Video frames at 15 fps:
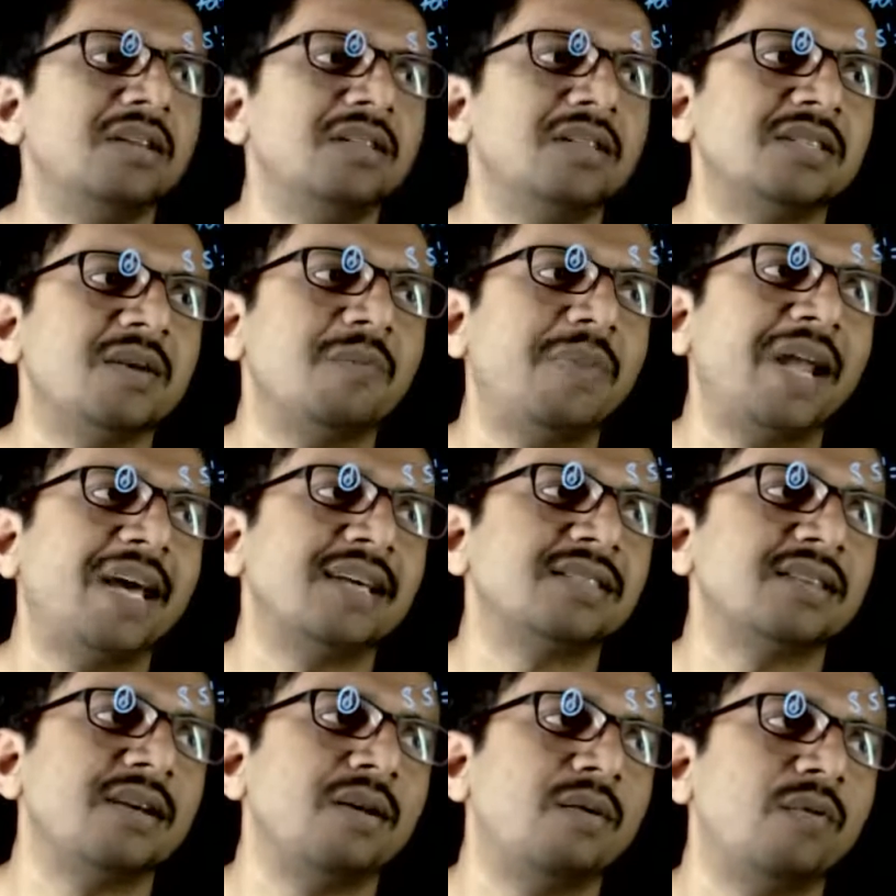This implies
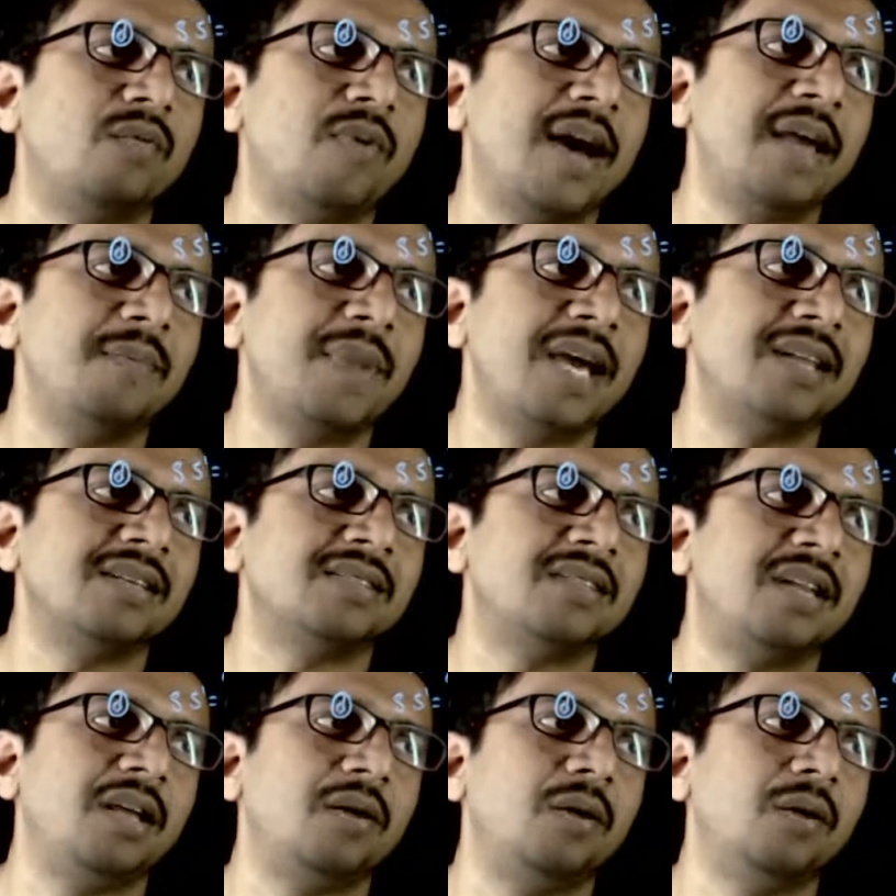y minus
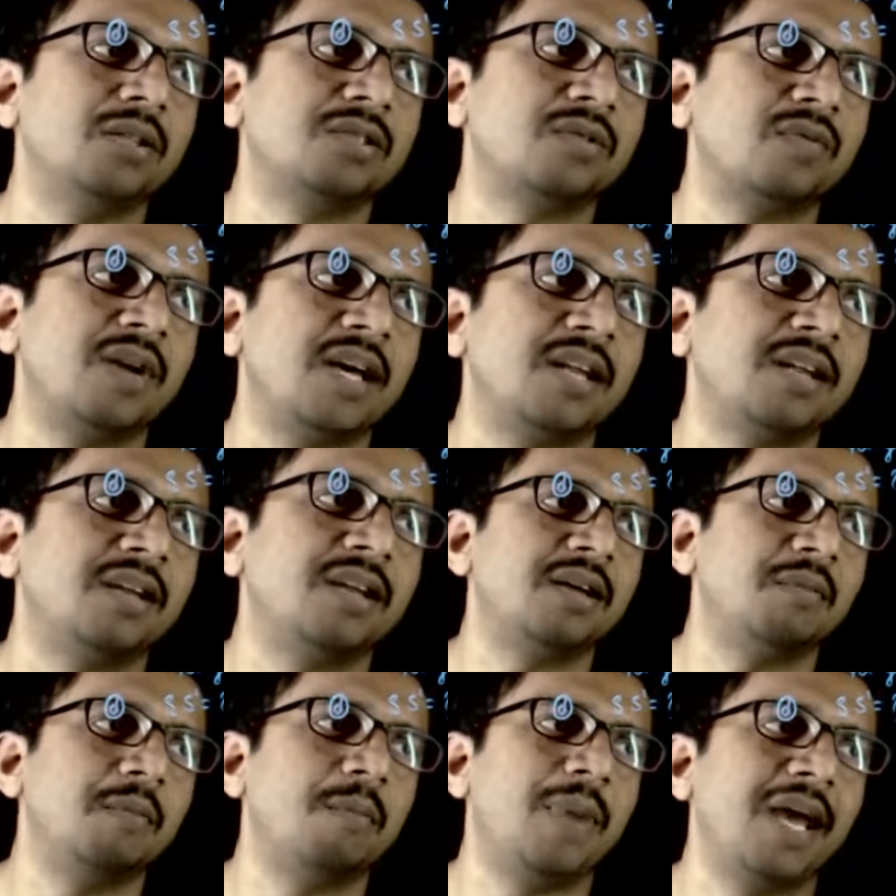three whole square
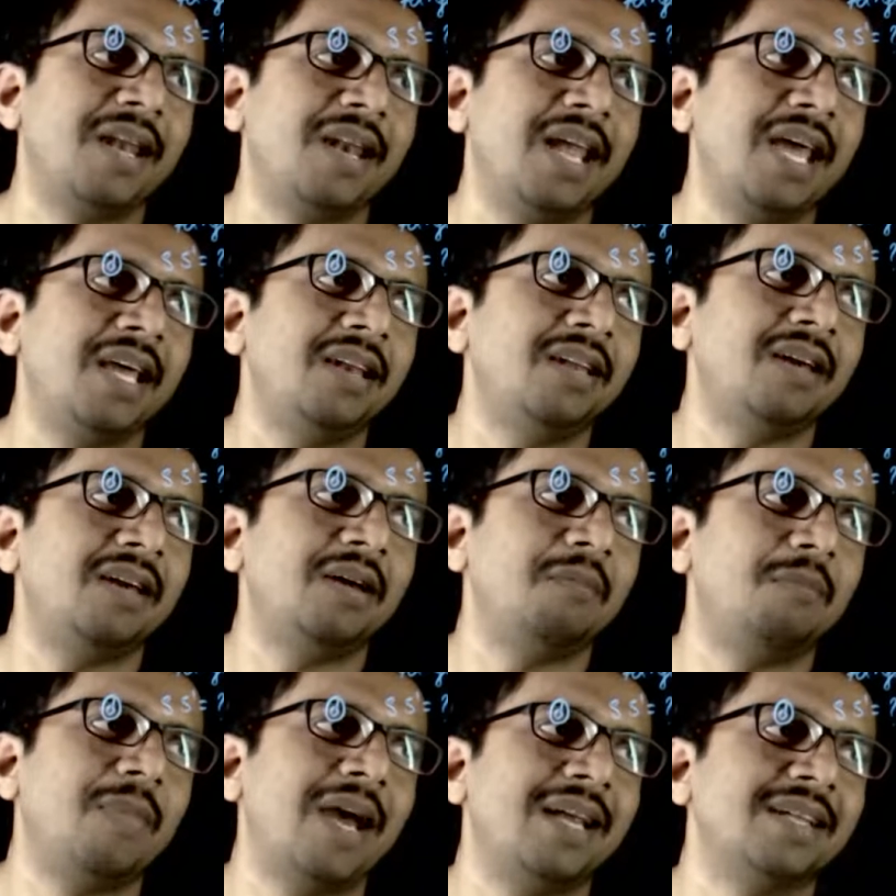by nine
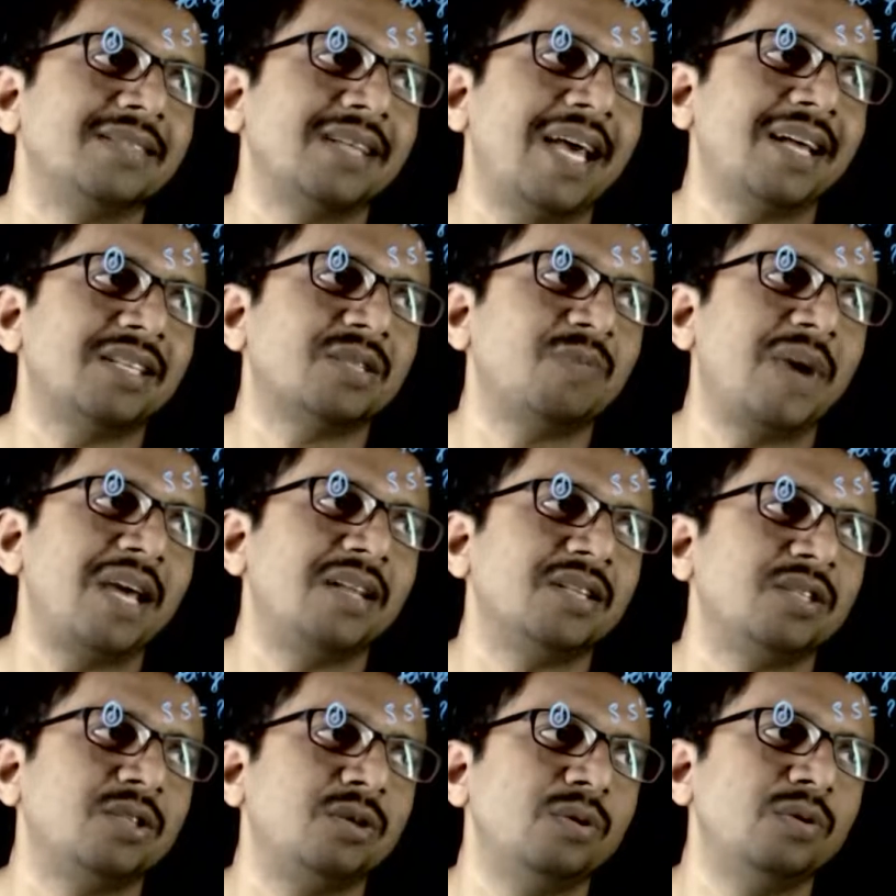minus x
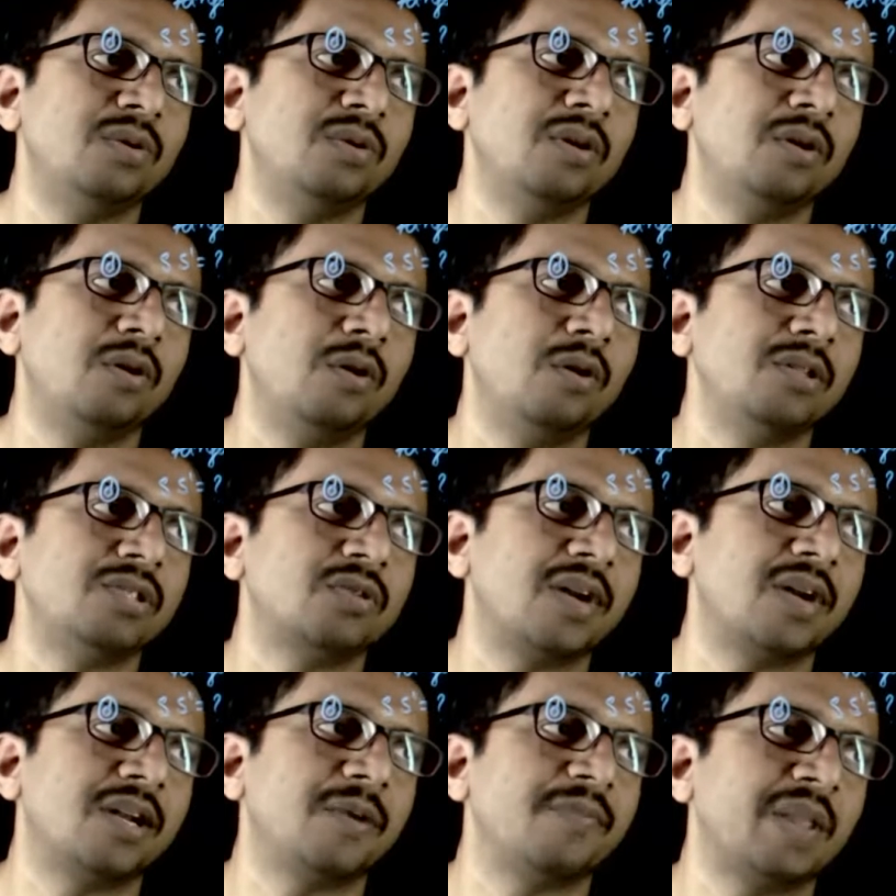minus two whole
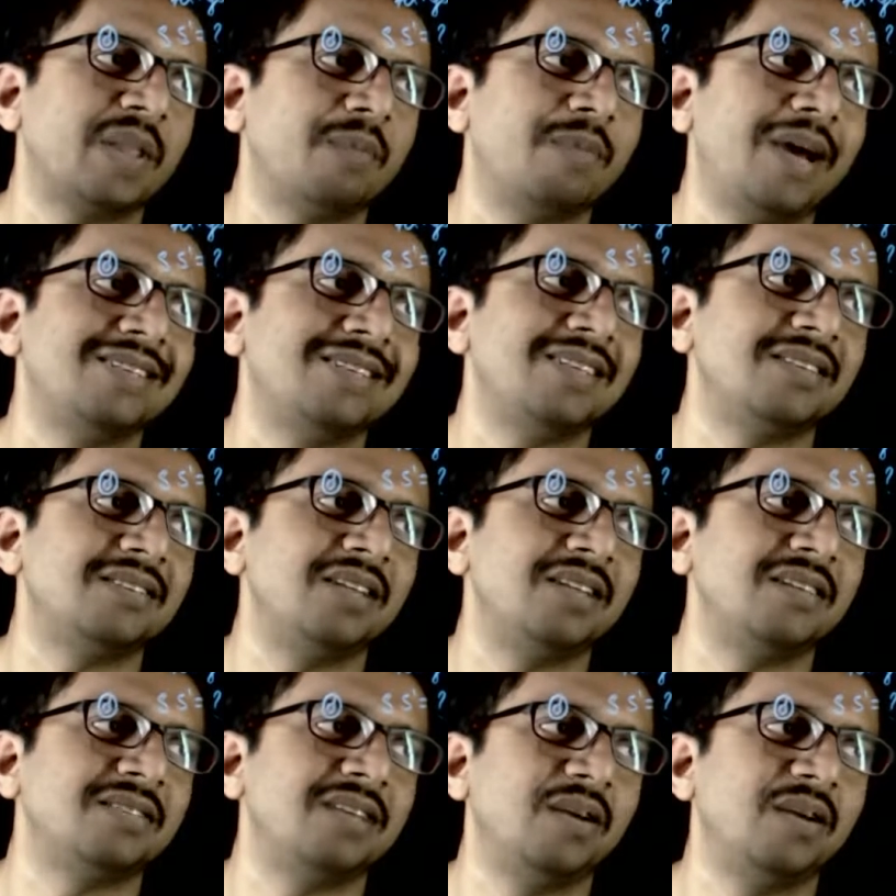square by sixteen
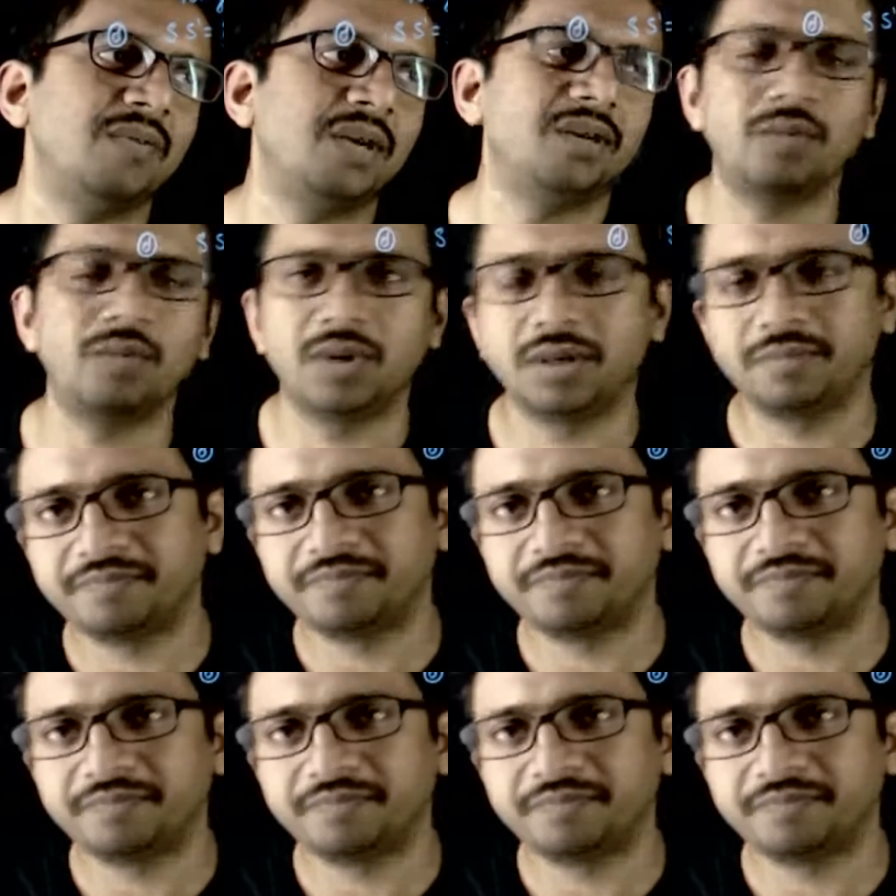is equal to one.